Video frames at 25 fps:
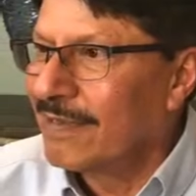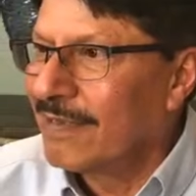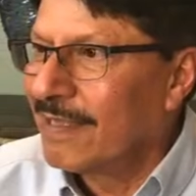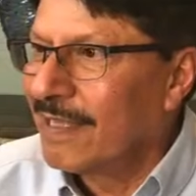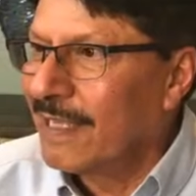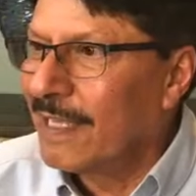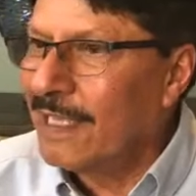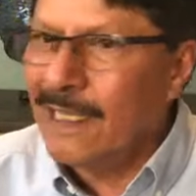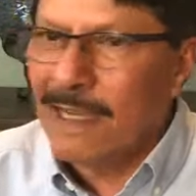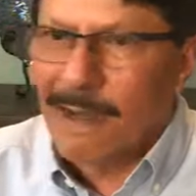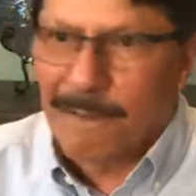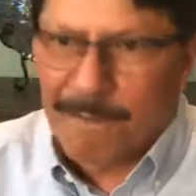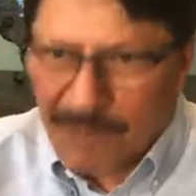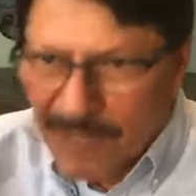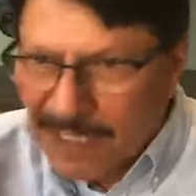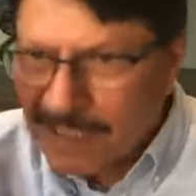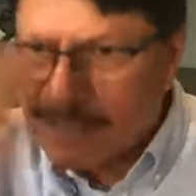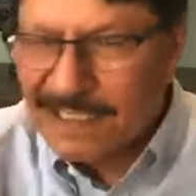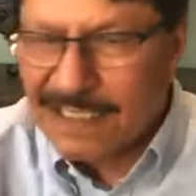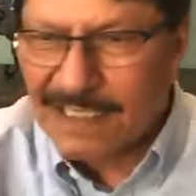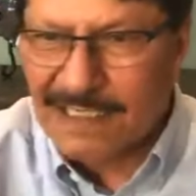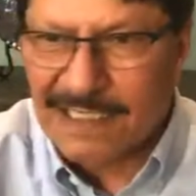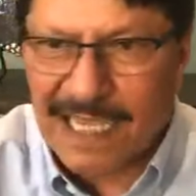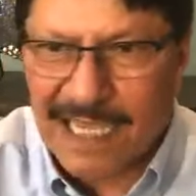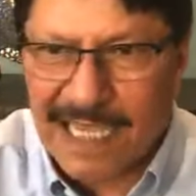He
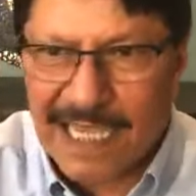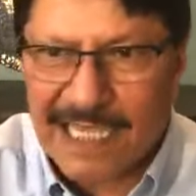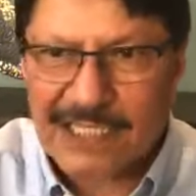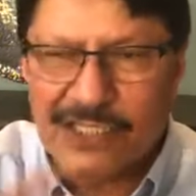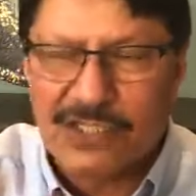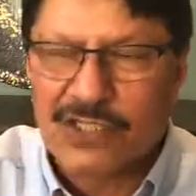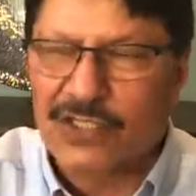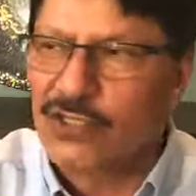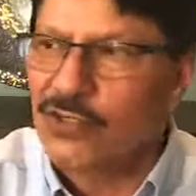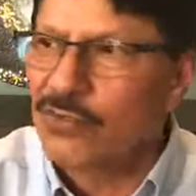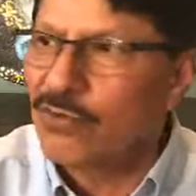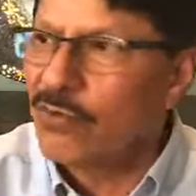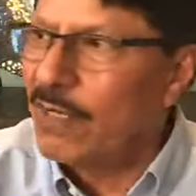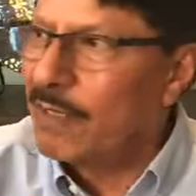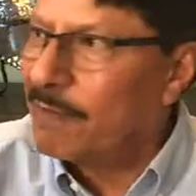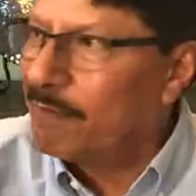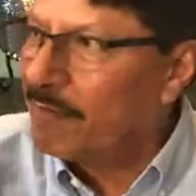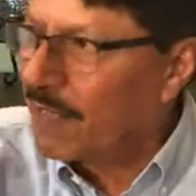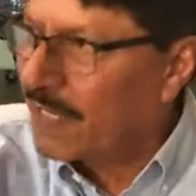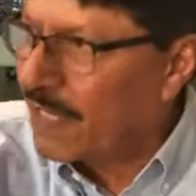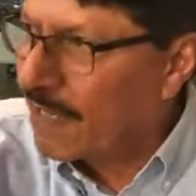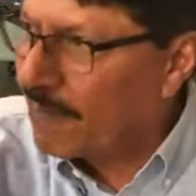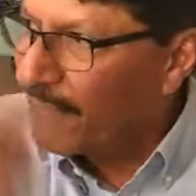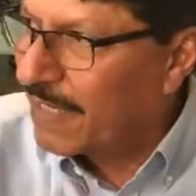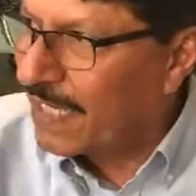oppresses against you and
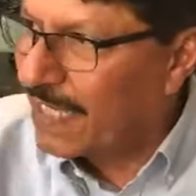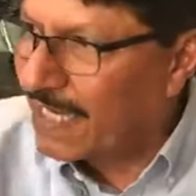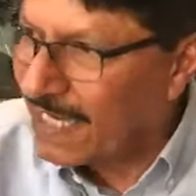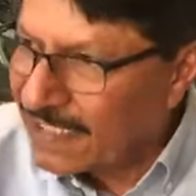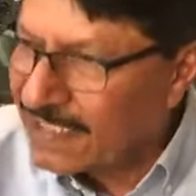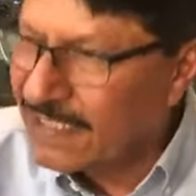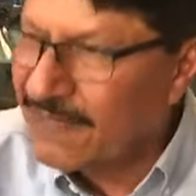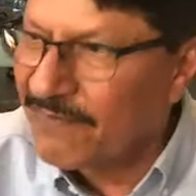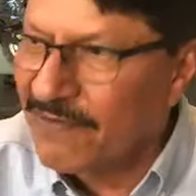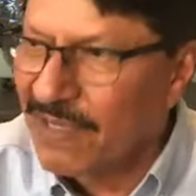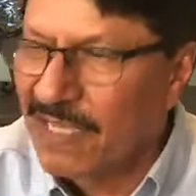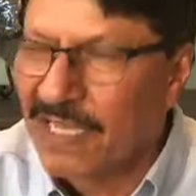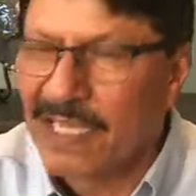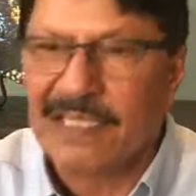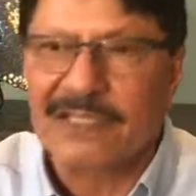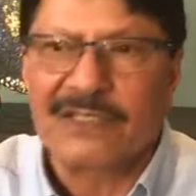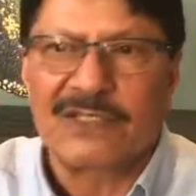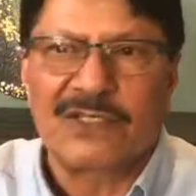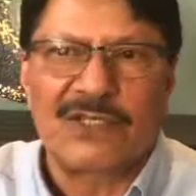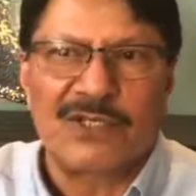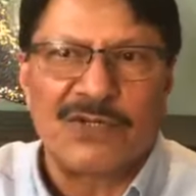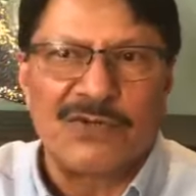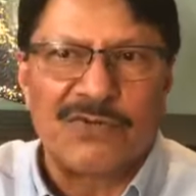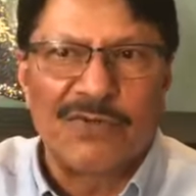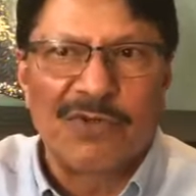become aggressive
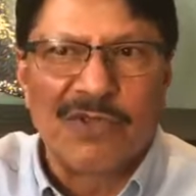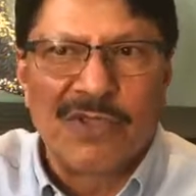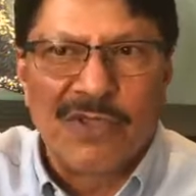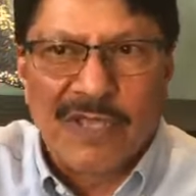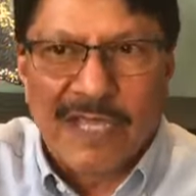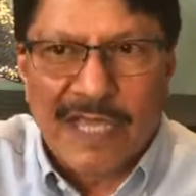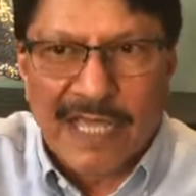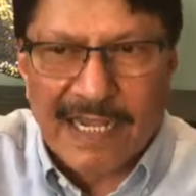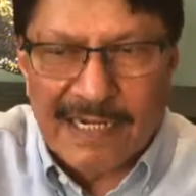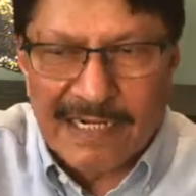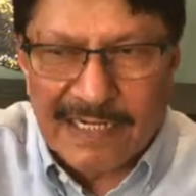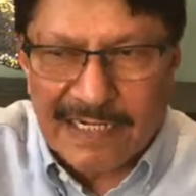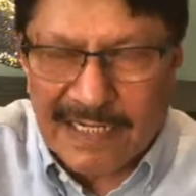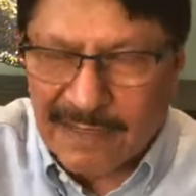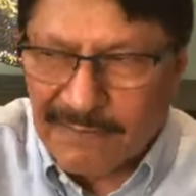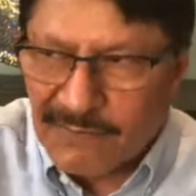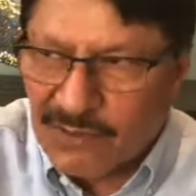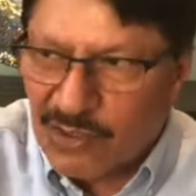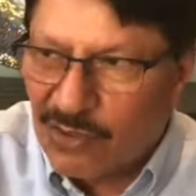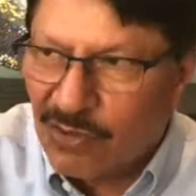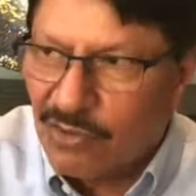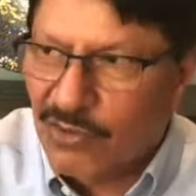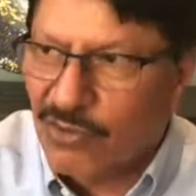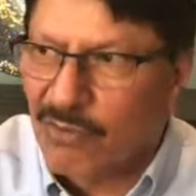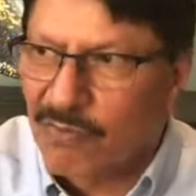against you, and it comes
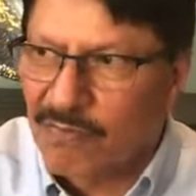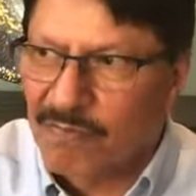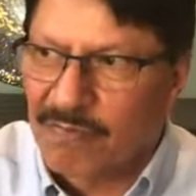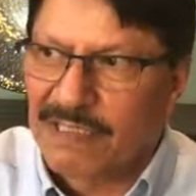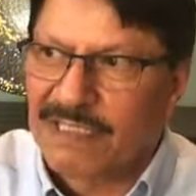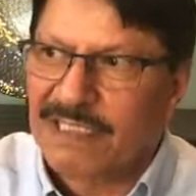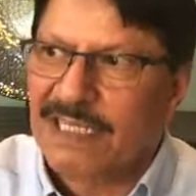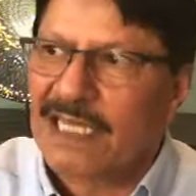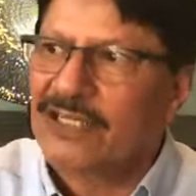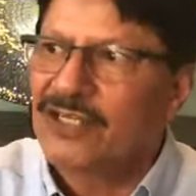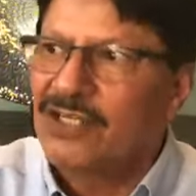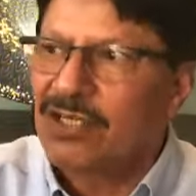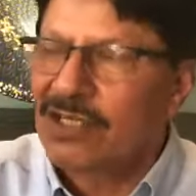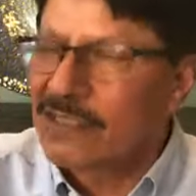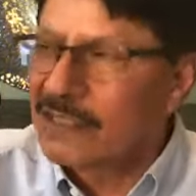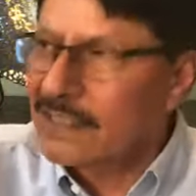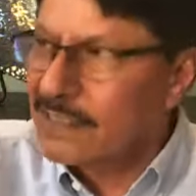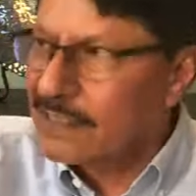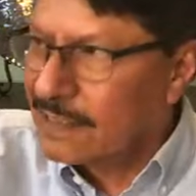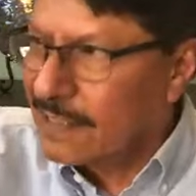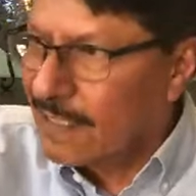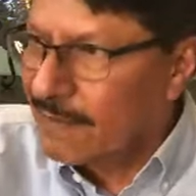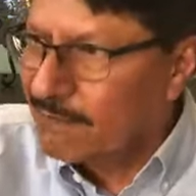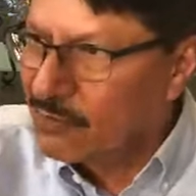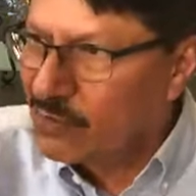to your possessions,
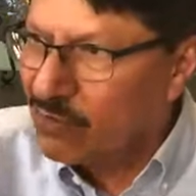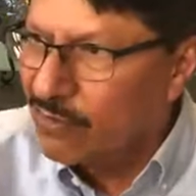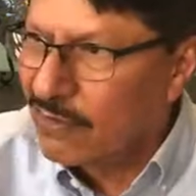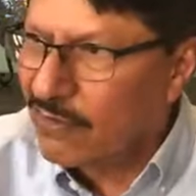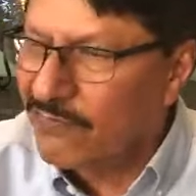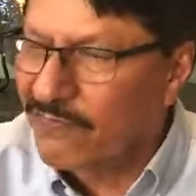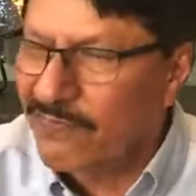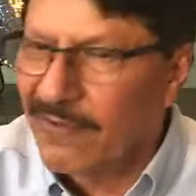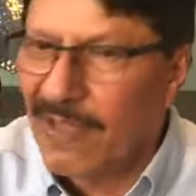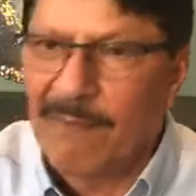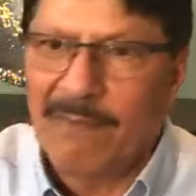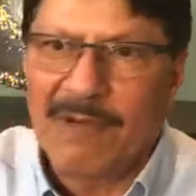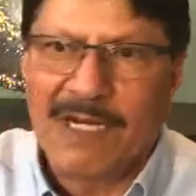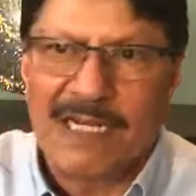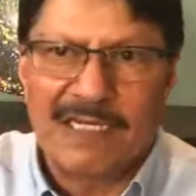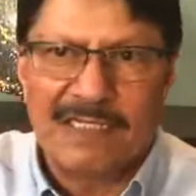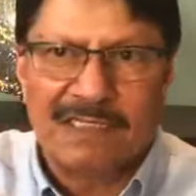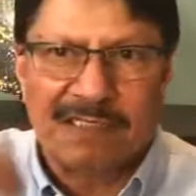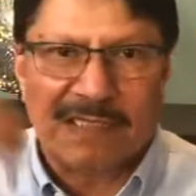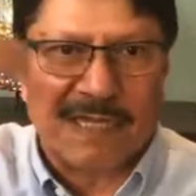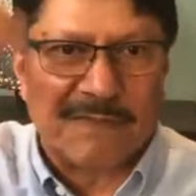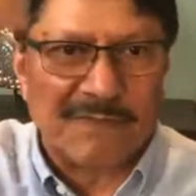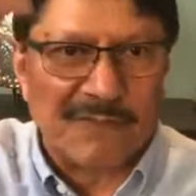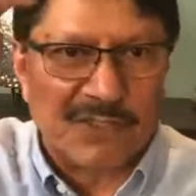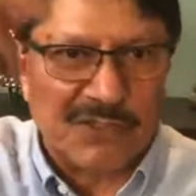it's come to your family, it's
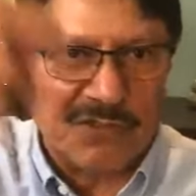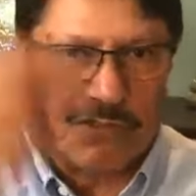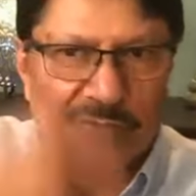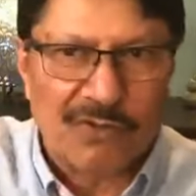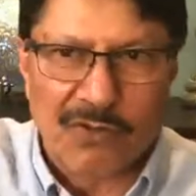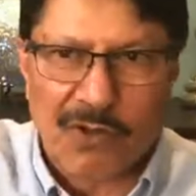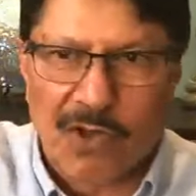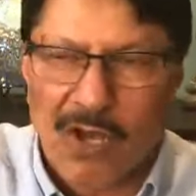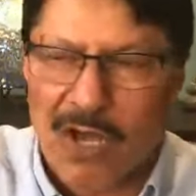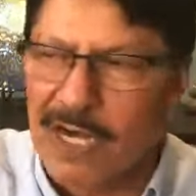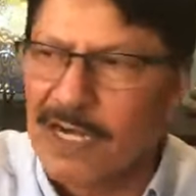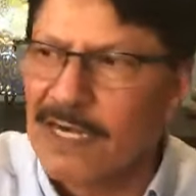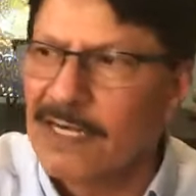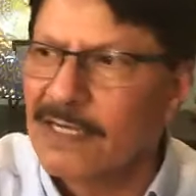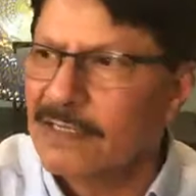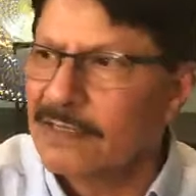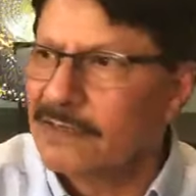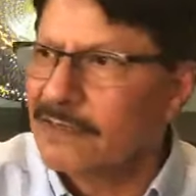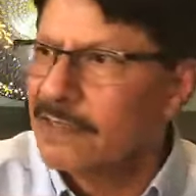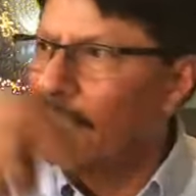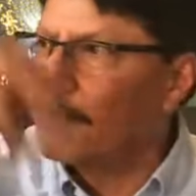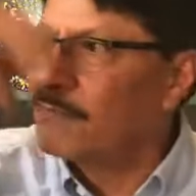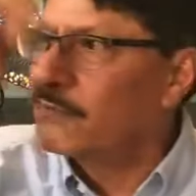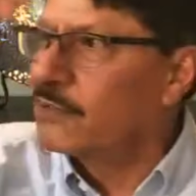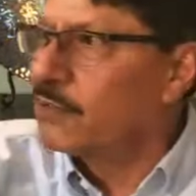come to your honor, it's
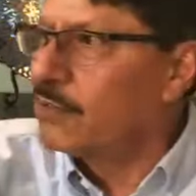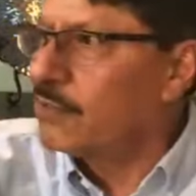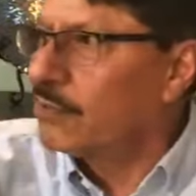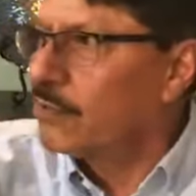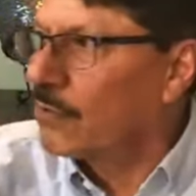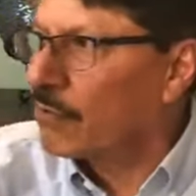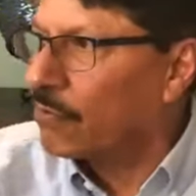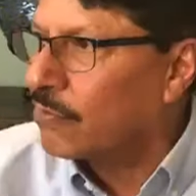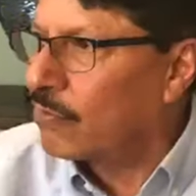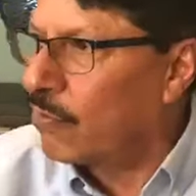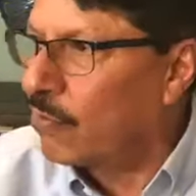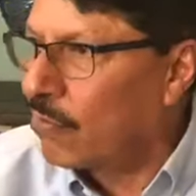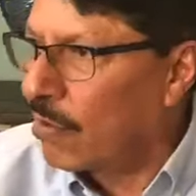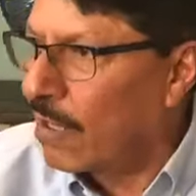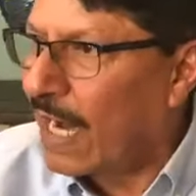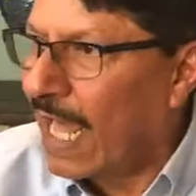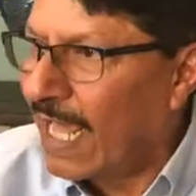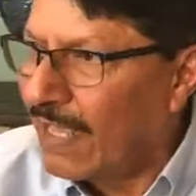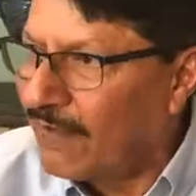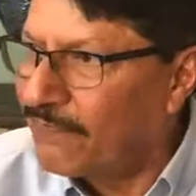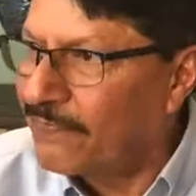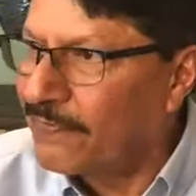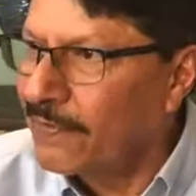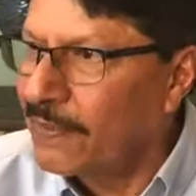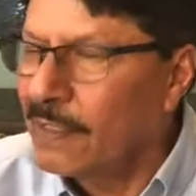come to your own
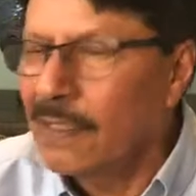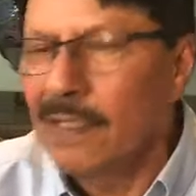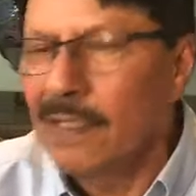life.